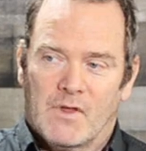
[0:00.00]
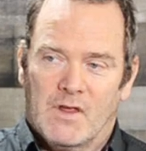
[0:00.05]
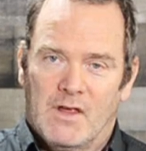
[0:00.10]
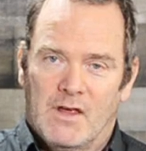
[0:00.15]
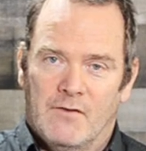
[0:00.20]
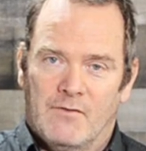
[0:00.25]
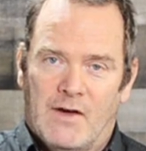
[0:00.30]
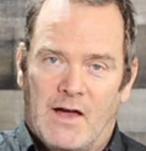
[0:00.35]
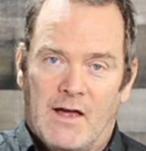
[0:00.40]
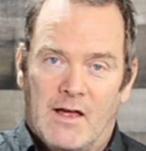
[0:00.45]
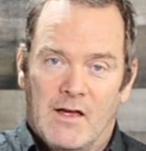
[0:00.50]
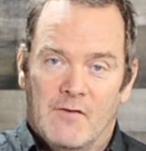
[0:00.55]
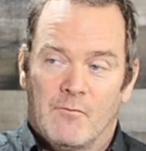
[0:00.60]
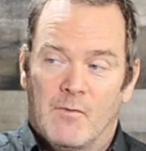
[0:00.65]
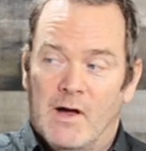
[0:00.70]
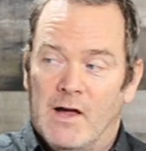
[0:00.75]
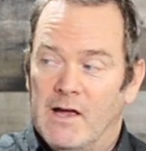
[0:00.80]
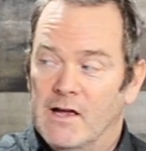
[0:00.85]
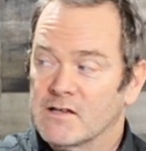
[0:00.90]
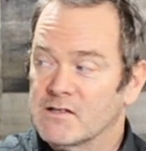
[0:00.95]
if I if
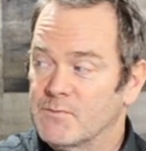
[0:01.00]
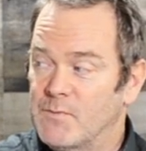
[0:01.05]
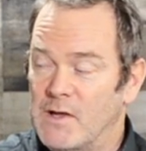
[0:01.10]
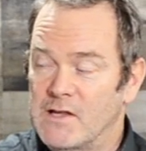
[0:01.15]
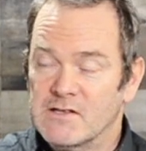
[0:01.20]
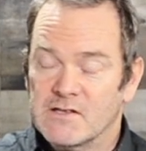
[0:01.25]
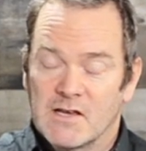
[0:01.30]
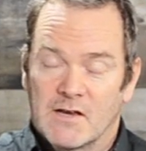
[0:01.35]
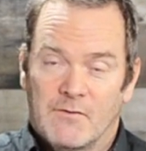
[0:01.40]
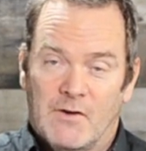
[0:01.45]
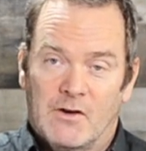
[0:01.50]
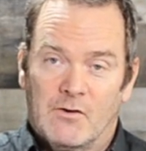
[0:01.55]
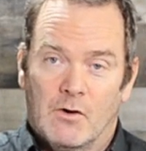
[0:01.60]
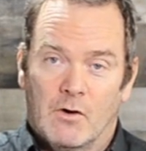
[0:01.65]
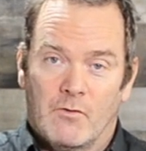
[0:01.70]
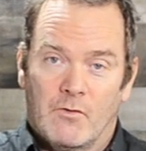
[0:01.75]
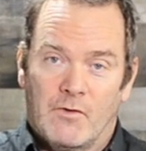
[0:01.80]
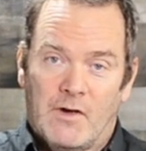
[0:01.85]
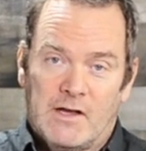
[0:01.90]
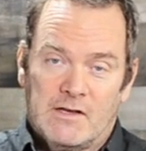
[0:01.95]
my expense if I
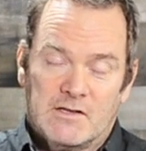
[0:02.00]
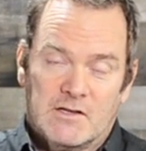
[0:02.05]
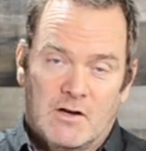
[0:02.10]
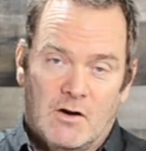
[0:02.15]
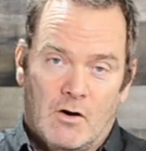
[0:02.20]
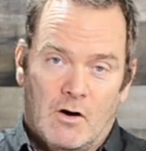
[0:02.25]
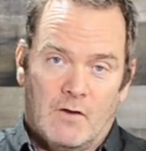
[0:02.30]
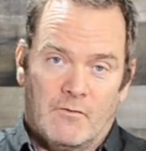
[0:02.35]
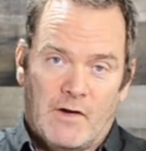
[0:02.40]
drove a fancy car,